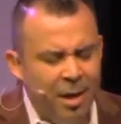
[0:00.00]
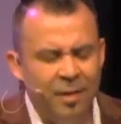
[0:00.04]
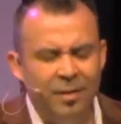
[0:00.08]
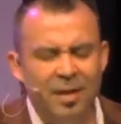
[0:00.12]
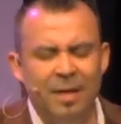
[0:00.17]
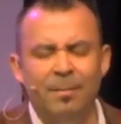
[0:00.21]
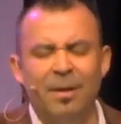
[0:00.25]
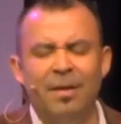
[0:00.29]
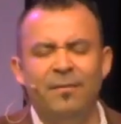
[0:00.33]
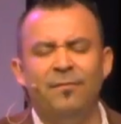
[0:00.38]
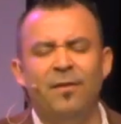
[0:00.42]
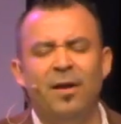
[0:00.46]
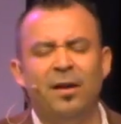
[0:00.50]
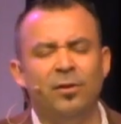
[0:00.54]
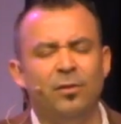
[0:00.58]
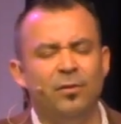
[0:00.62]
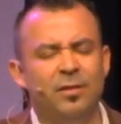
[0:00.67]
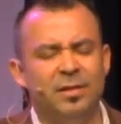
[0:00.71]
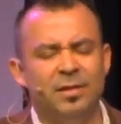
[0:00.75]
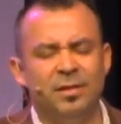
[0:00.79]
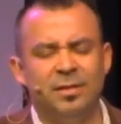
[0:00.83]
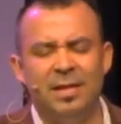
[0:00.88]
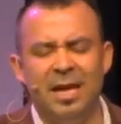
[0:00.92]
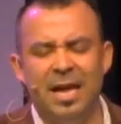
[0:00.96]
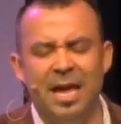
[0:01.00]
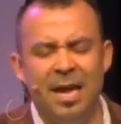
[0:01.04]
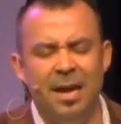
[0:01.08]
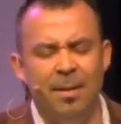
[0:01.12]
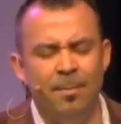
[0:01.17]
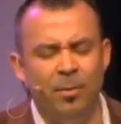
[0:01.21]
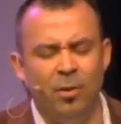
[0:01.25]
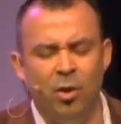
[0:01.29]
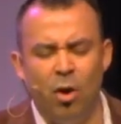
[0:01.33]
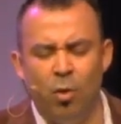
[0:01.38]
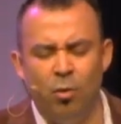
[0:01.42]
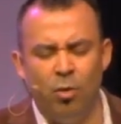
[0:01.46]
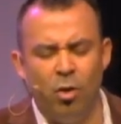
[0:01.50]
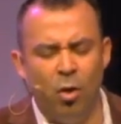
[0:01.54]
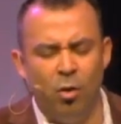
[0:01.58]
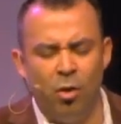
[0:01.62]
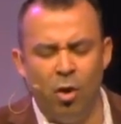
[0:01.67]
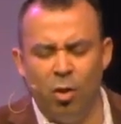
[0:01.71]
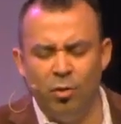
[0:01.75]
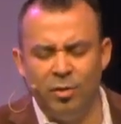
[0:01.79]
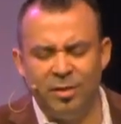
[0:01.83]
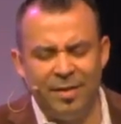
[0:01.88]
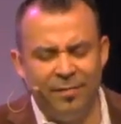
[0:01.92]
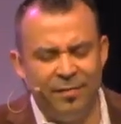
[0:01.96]
They might follow the same go, go,
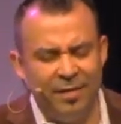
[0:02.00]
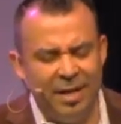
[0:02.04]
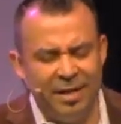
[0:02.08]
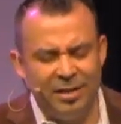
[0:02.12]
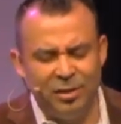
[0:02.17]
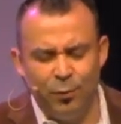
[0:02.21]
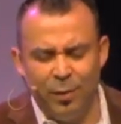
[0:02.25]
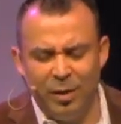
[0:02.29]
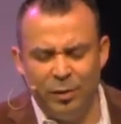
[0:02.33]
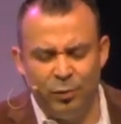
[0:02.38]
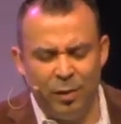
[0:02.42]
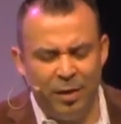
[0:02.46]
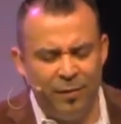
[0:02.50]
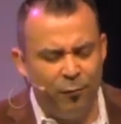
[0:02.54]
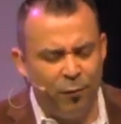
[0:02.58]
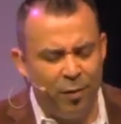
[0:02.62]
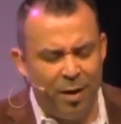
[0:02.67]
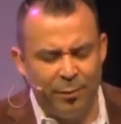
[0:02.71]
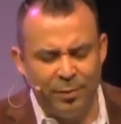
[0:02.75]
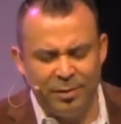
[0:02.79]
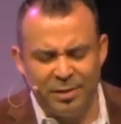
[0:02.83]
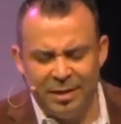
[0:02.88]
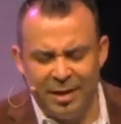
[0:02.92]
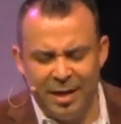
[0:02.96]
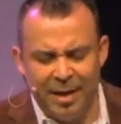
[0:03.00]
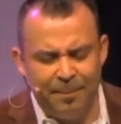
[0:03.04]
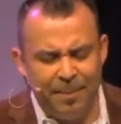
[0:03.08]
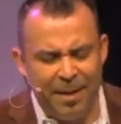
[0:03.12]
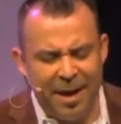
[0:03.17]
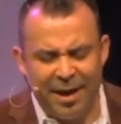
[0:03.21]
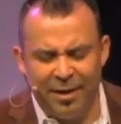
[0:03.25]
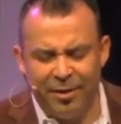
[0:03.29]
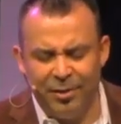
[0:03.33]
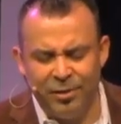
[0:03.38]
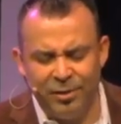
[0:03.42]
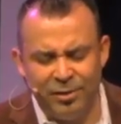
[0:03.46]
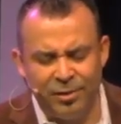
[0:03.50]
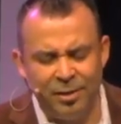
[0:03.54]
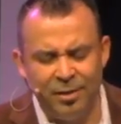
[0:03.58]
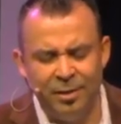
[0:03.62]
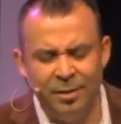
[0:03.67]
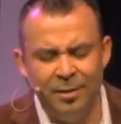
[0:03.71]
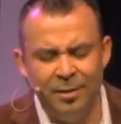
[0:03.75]
go, seven days a week, 24 hours a day patterns.